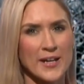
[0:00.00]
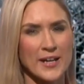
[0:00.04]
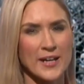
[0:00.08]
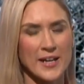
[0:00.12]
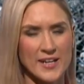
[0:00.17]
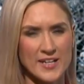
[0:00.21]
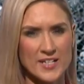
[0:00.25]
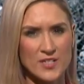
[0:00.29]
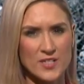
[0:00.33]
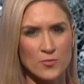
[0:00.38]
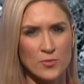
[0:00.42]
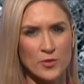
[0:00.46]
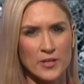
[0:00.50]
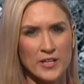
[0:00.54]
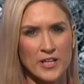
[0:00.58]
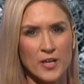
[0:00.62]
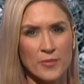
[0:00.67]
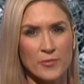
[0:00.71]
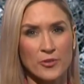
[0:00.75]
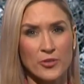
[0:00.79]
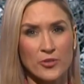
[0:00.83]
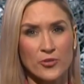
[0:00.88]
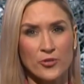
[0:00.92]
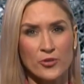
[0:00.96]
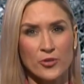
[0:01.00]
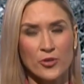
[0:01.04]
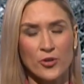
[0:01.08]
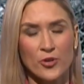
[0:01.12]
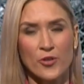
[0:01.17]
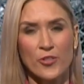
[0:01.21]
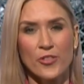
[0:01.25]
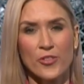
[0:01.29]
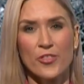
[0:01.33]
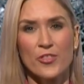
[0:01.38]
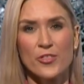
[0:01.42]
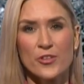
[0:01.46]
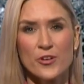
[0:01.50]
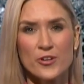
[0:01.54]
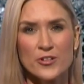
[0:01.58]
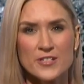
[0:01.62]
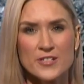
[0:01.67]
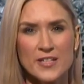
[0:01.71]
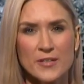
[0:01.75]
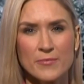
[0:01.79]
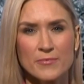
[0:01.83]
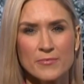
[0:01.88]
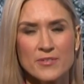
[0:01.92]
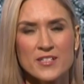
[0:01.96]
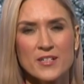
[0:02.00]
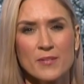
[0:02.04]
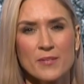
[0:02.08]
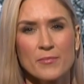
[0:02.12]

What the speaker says: ice warning coming through on Thursday with some